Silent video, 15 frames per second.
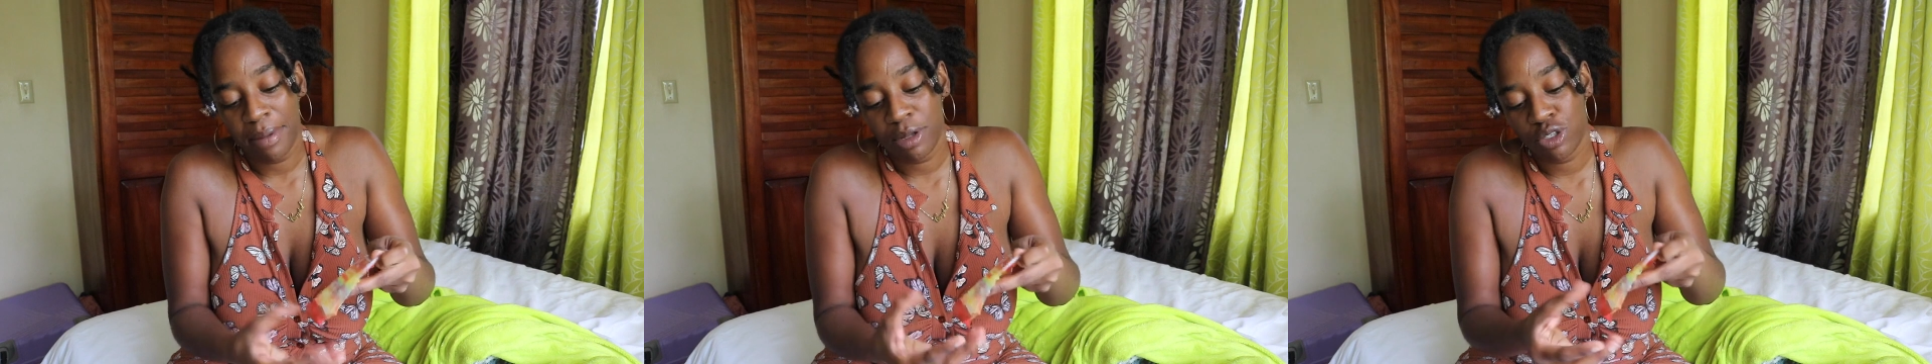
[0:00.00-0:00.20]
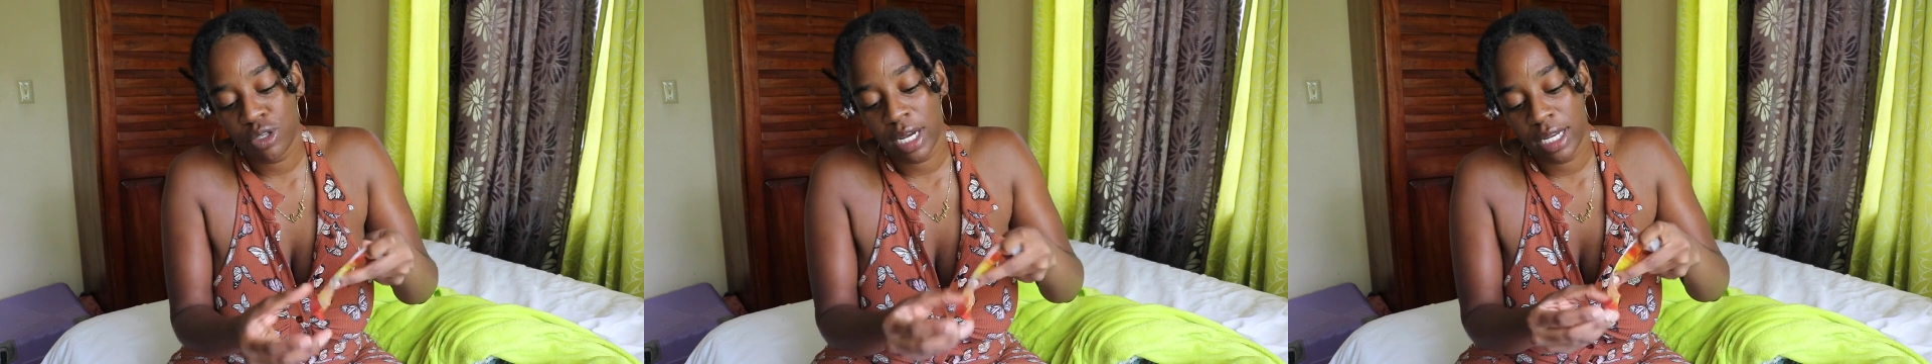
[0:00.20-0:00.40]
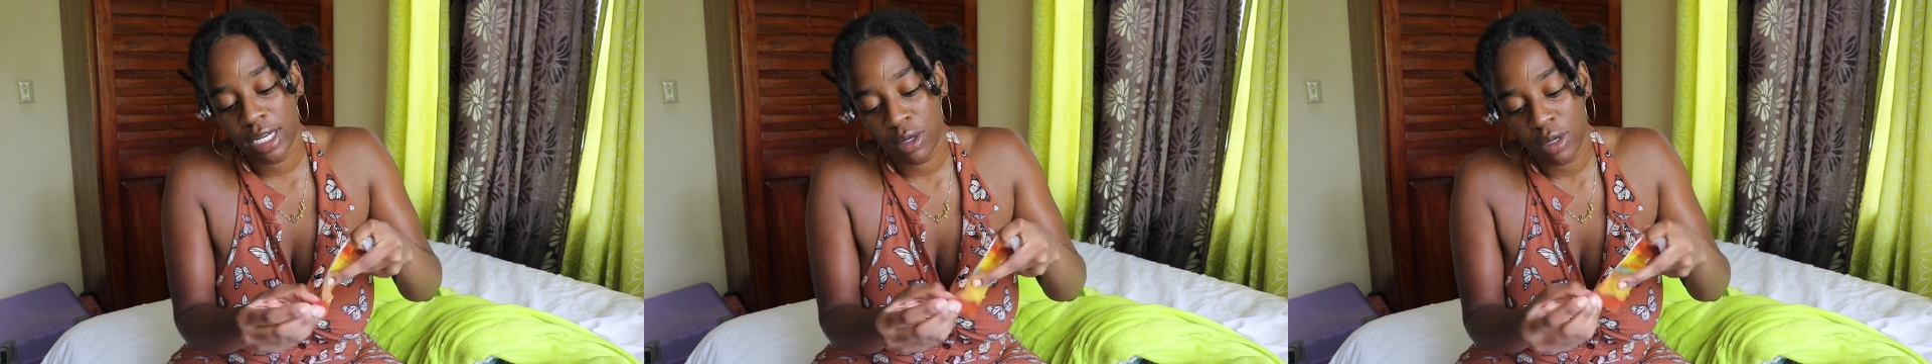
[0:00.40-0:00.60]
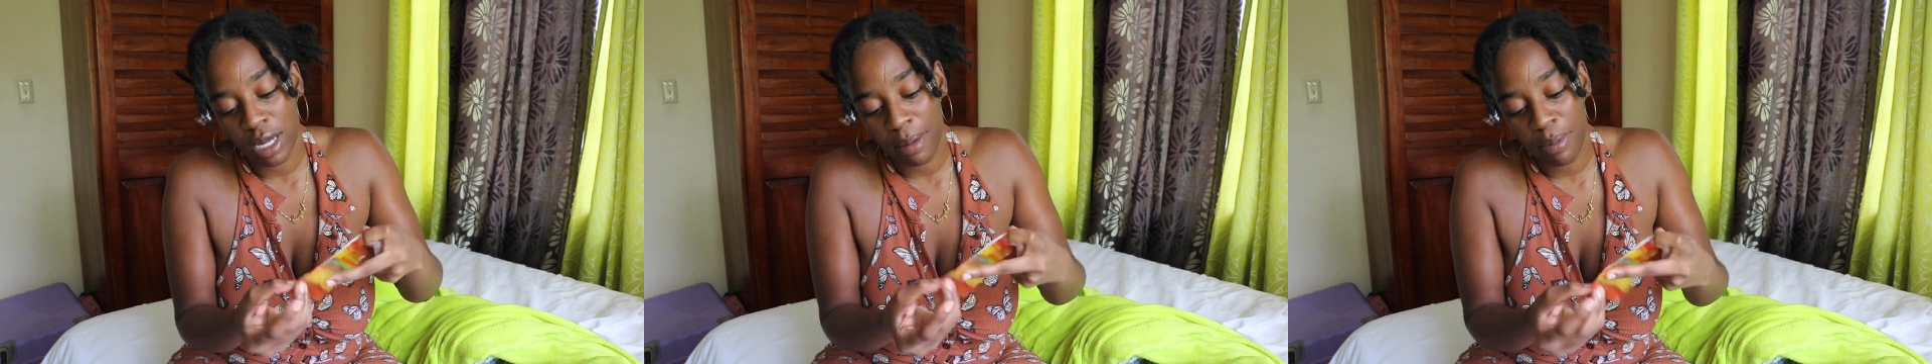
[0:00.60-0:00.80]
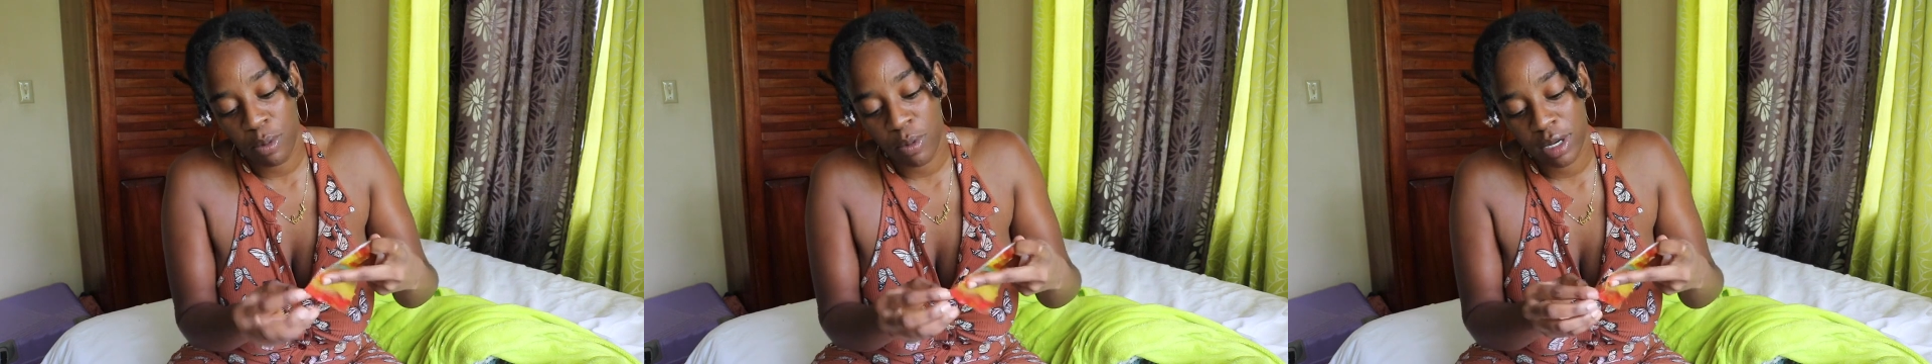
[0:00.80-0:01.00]

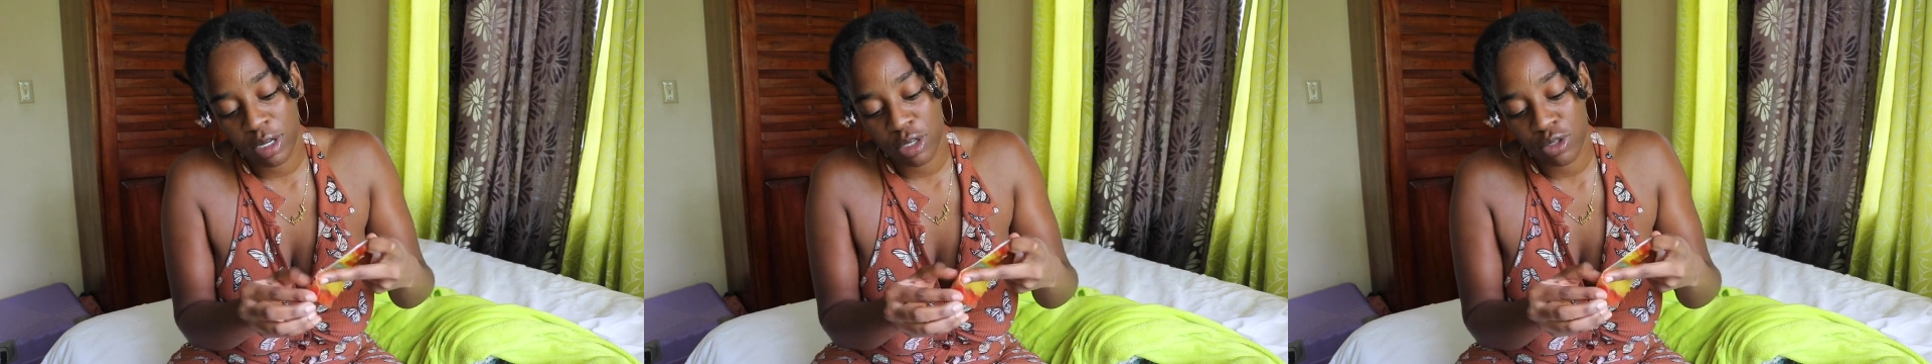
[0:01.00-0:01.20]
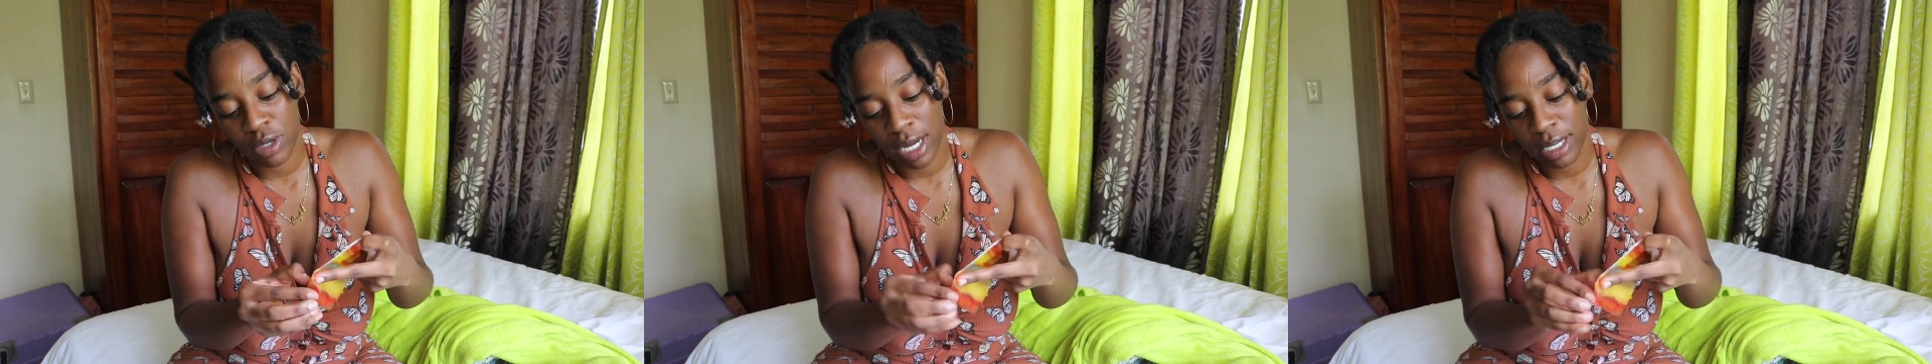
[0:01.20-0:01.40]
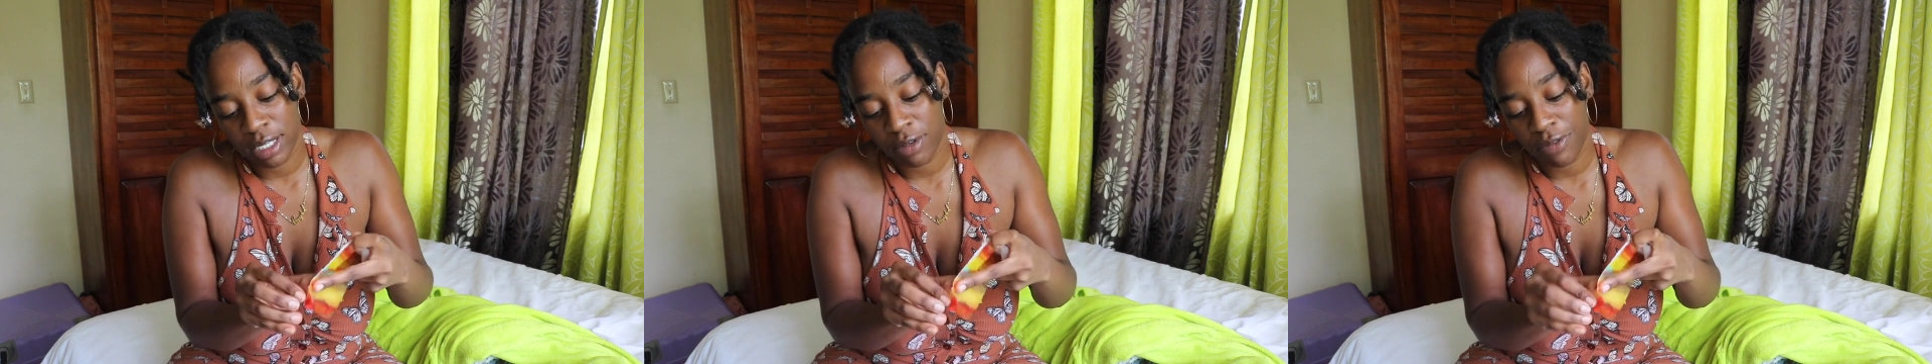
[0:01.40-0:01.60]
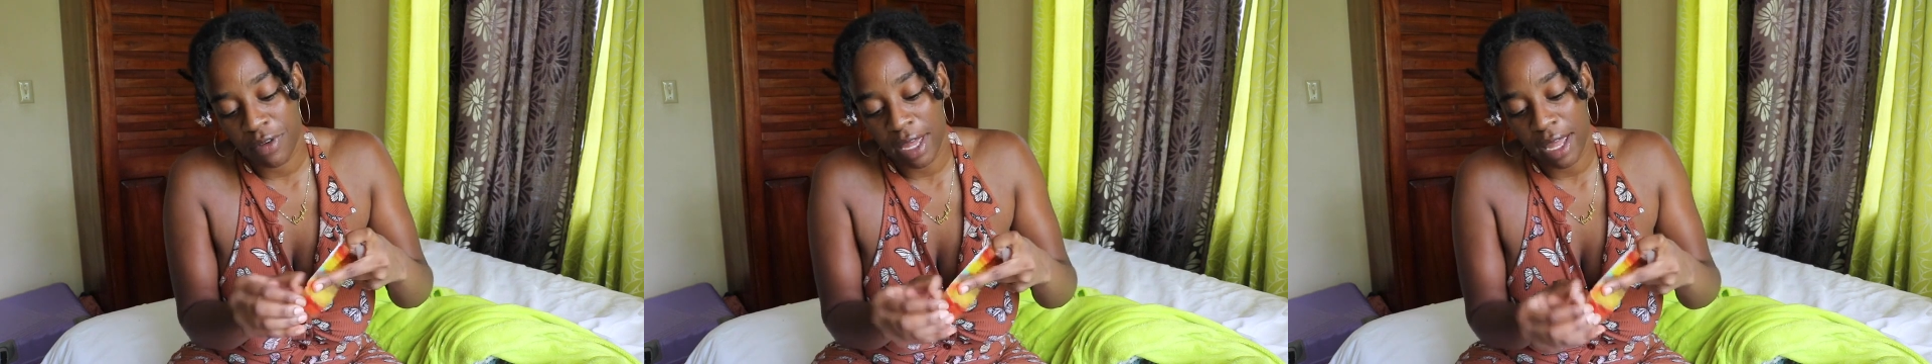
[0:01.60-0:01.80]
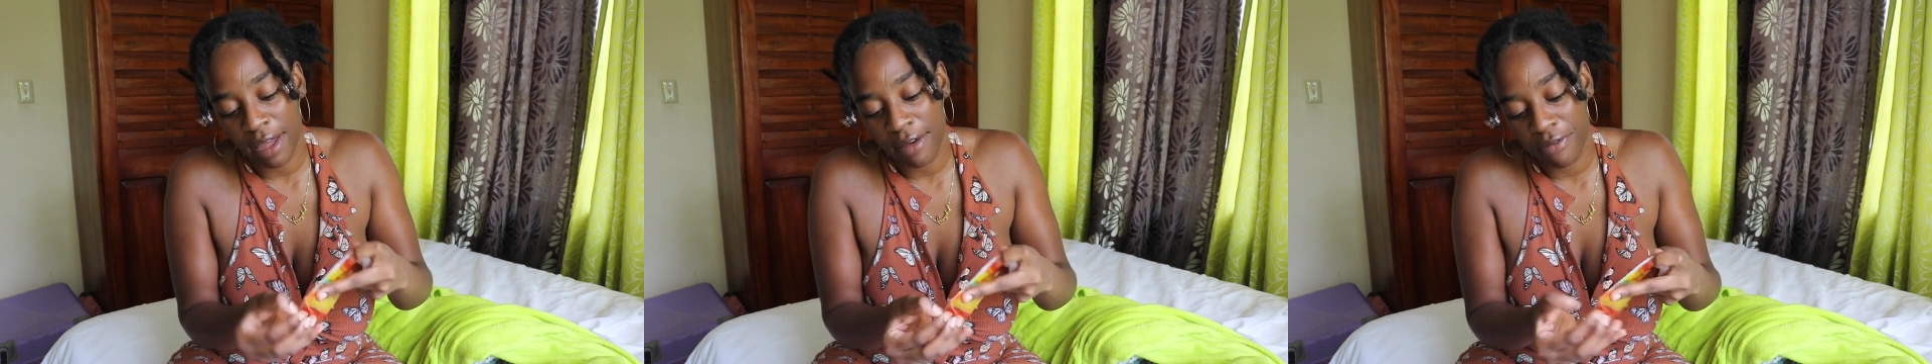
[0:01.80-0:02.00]
been wanting to try this
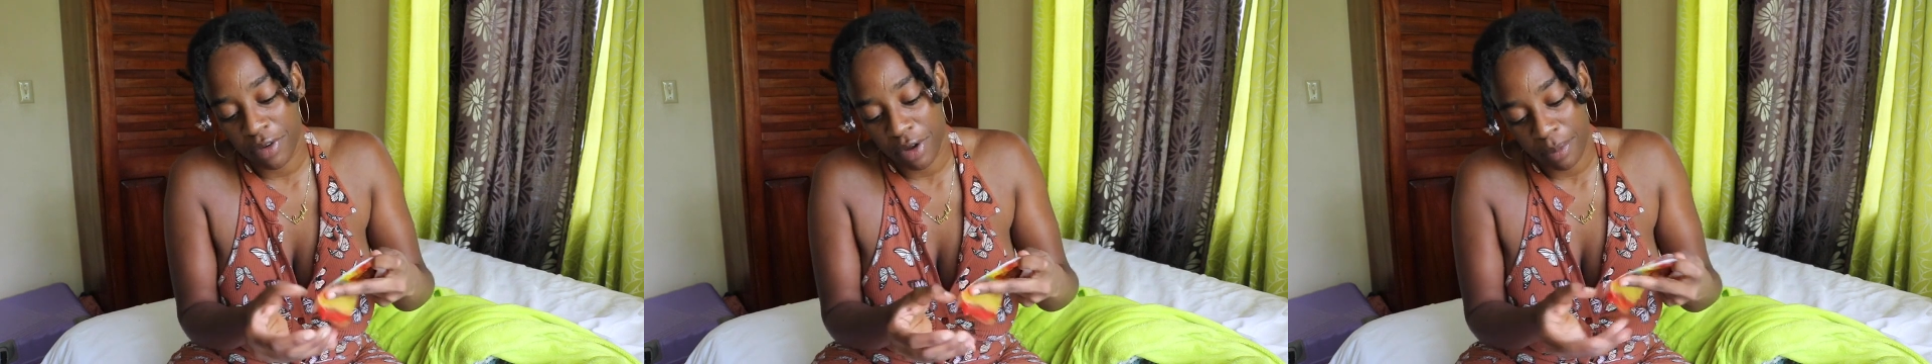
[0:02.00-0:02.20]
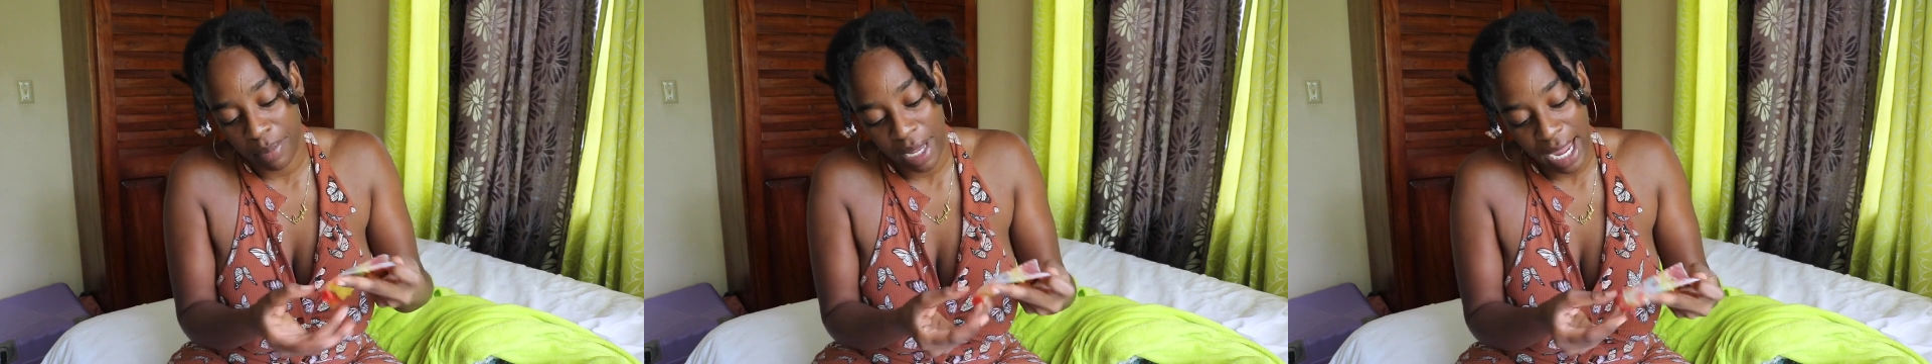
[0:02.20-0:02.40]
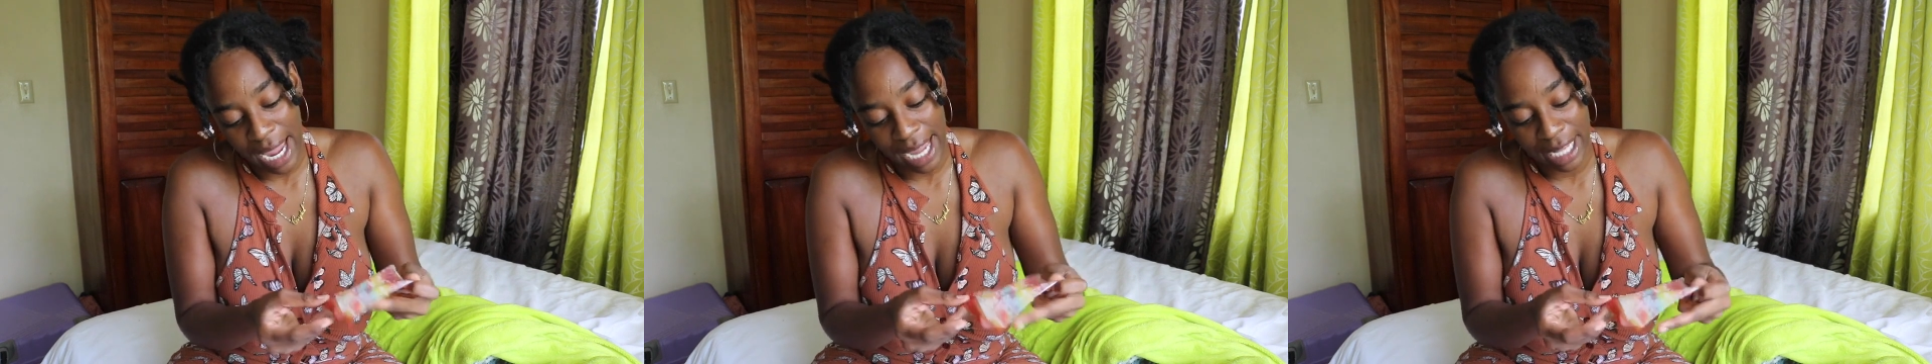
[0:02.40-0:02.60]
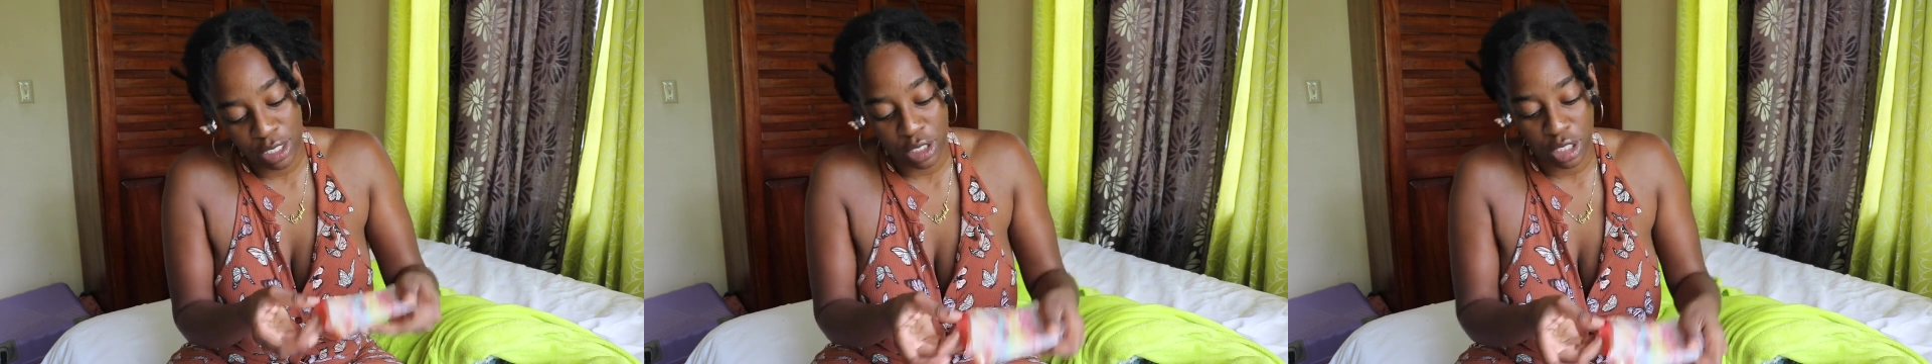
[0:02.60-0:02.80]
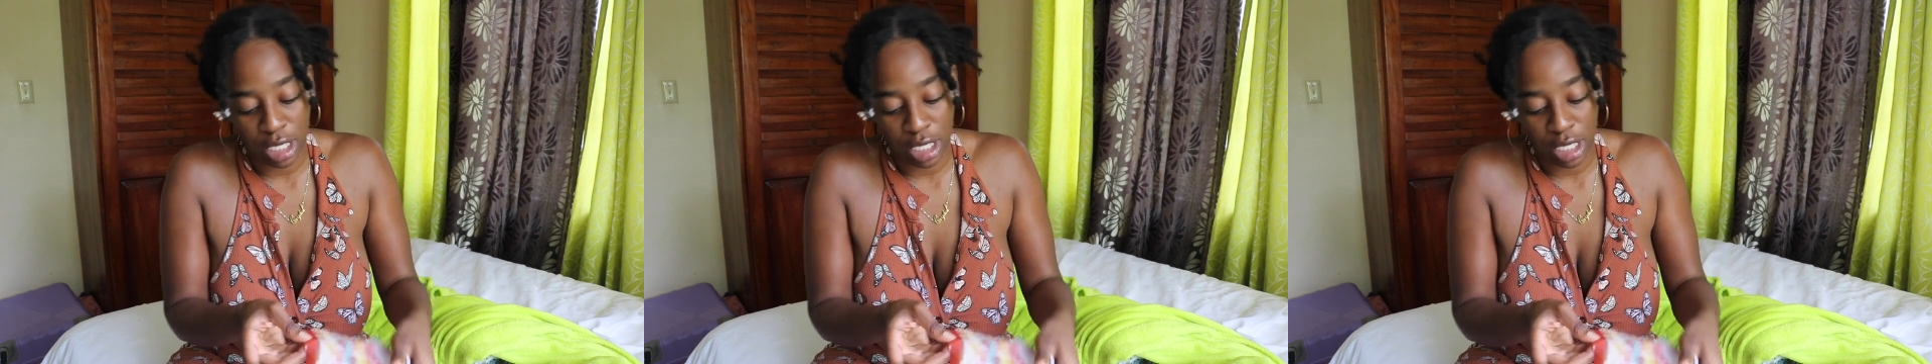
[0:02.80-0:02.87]
forever, but I